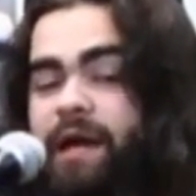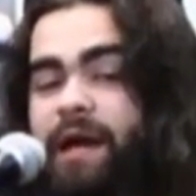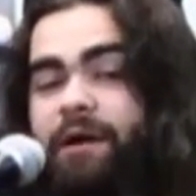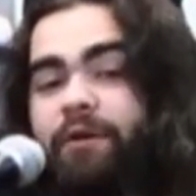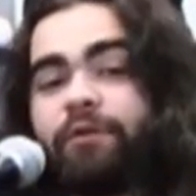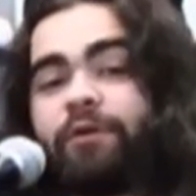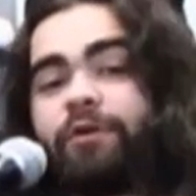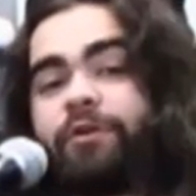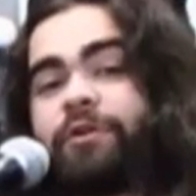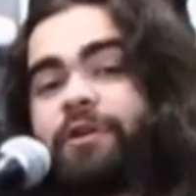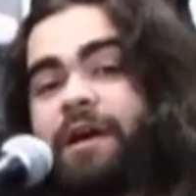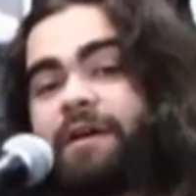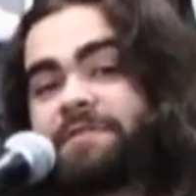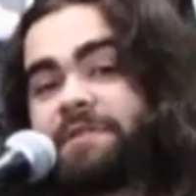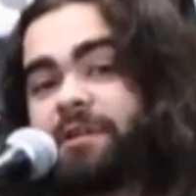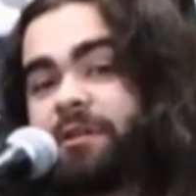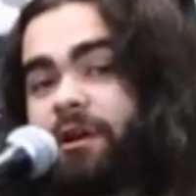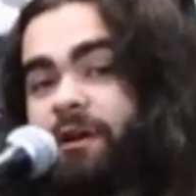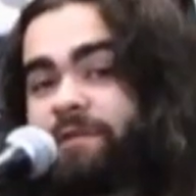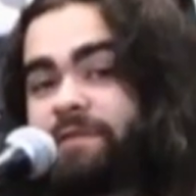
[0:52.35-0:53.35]
I will go to your house
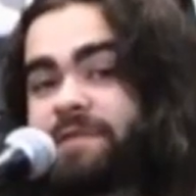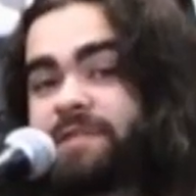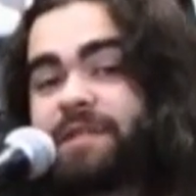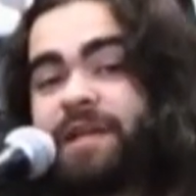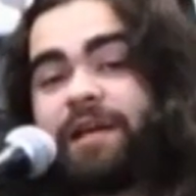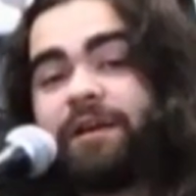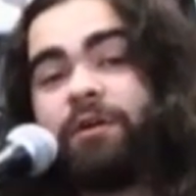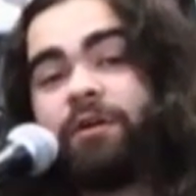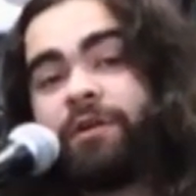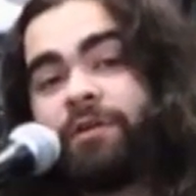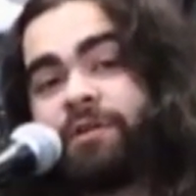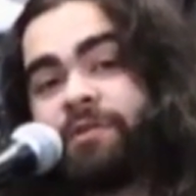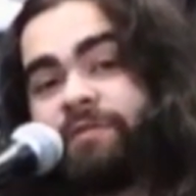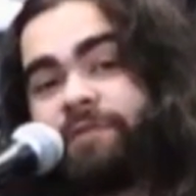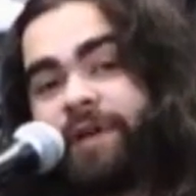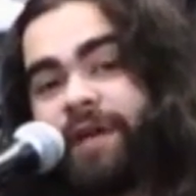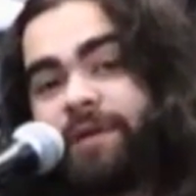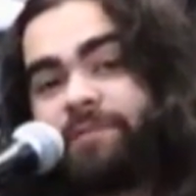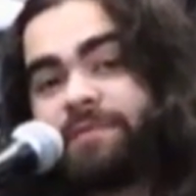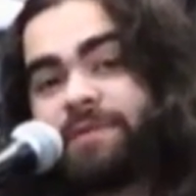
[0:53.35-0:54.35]
and confiscate all your
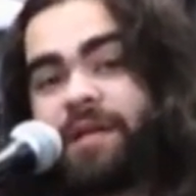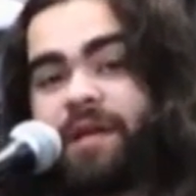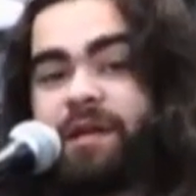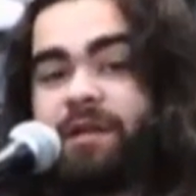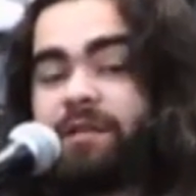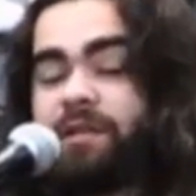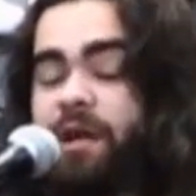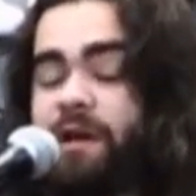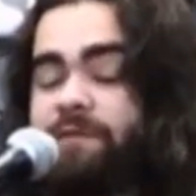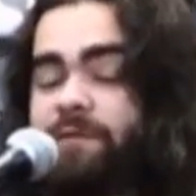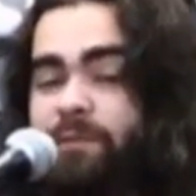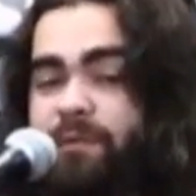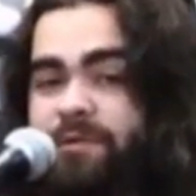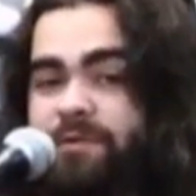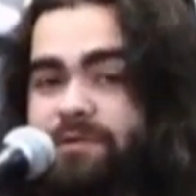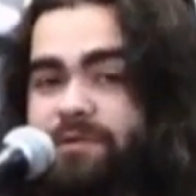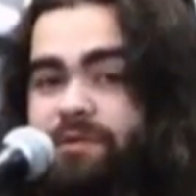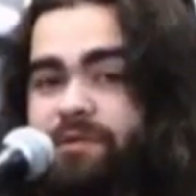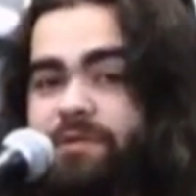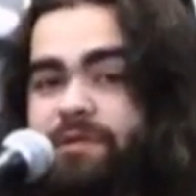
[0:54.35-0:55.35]
vapes, not for
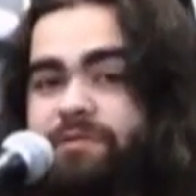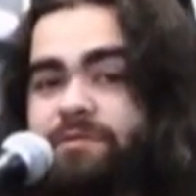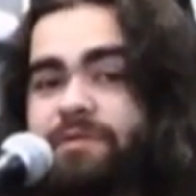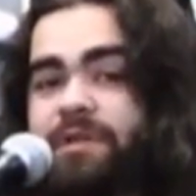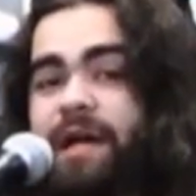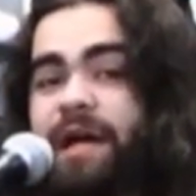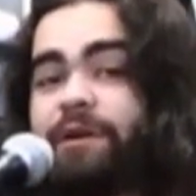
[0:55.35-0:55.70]
personal use.